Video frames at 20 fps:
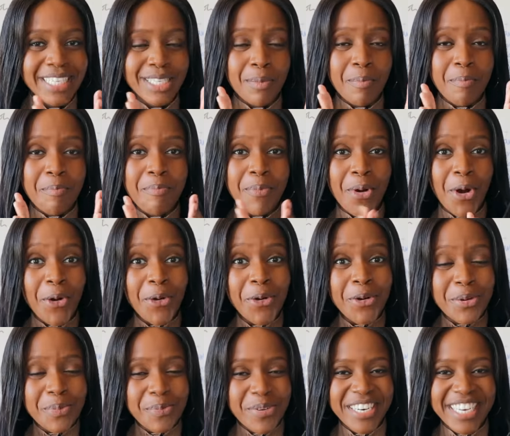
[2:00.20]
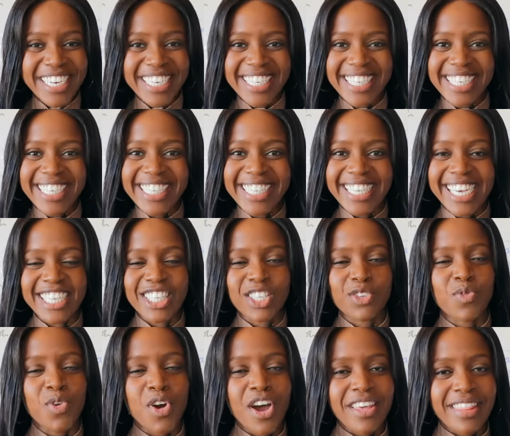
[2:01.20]
some bold predictions as
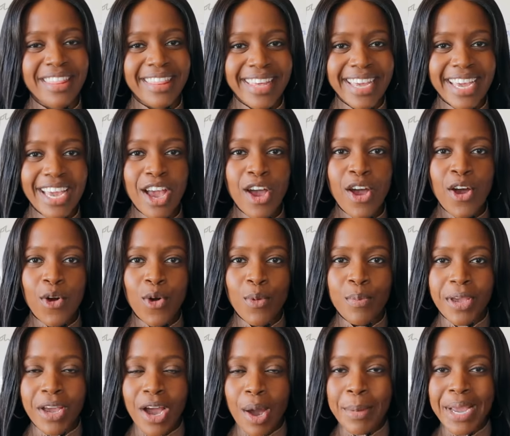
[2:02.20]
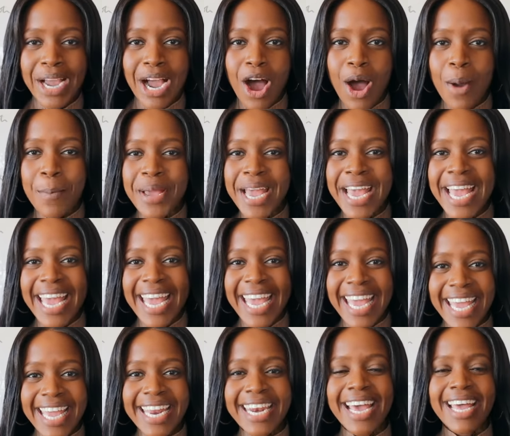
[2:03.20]
to what I think will be coming up
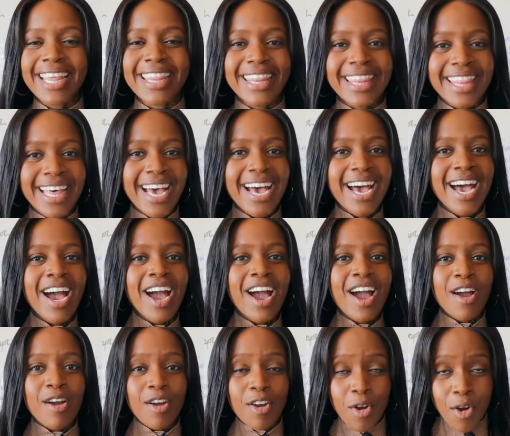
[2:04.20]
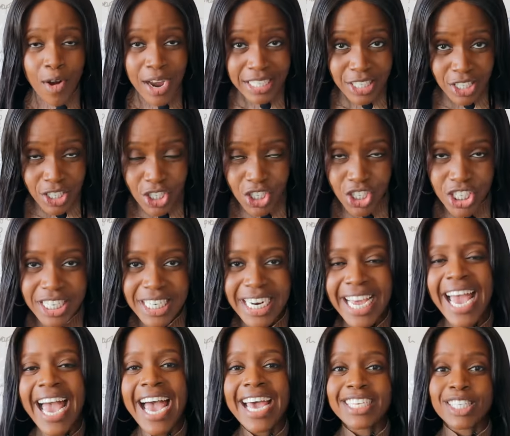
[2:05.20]
in the question,
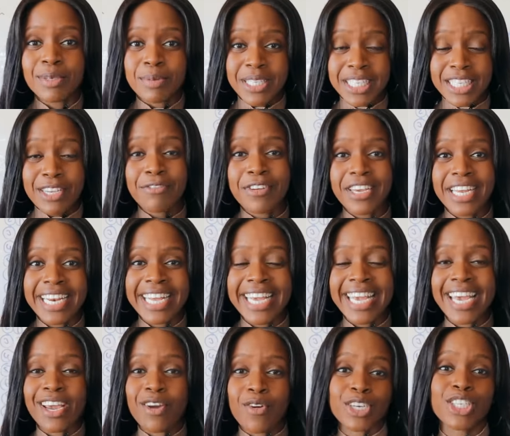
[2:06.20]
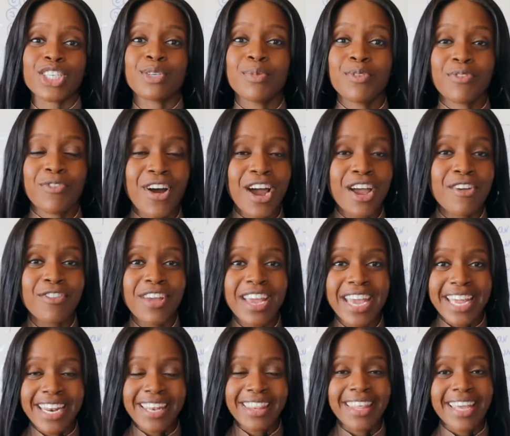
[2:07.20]
and specifically in question number 5
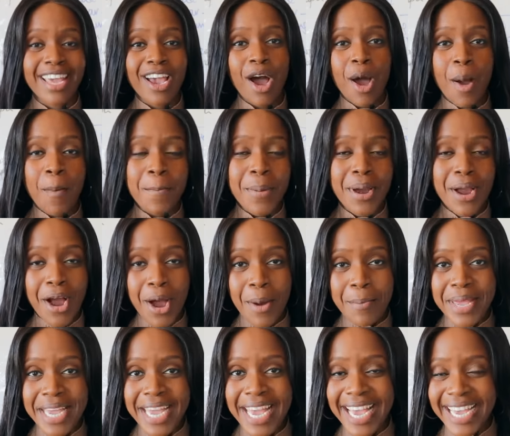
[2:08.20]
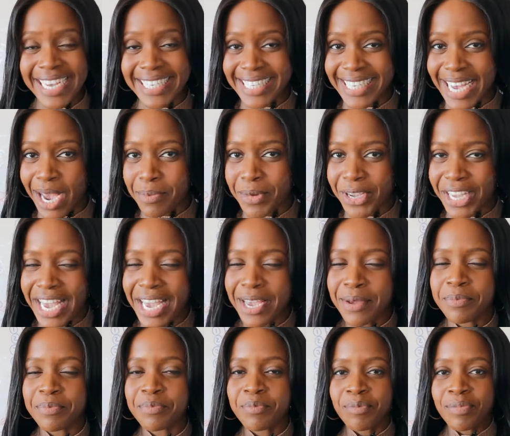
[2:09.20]
in the upcoming exam,
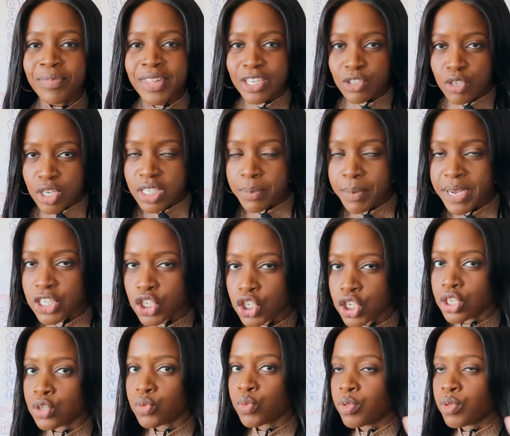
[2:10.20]
okay? So as I mentioned,